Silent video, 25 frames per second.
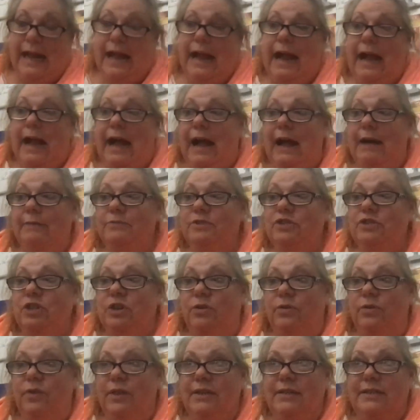Um,
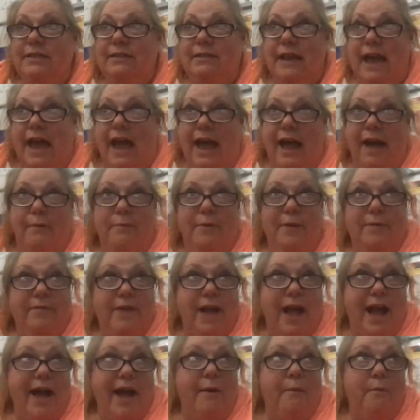so this uh, we've
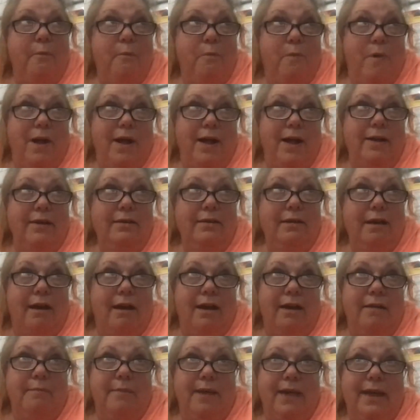got one
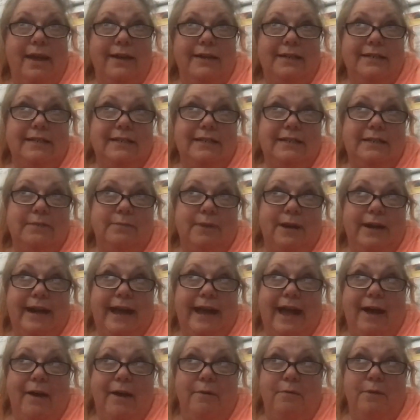automatic system right
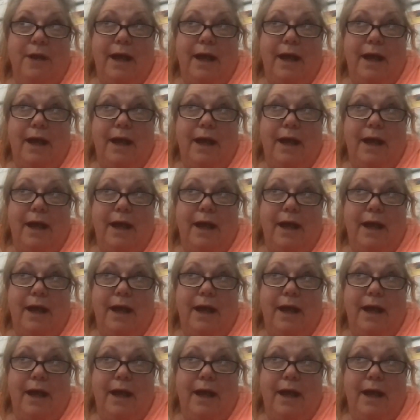now.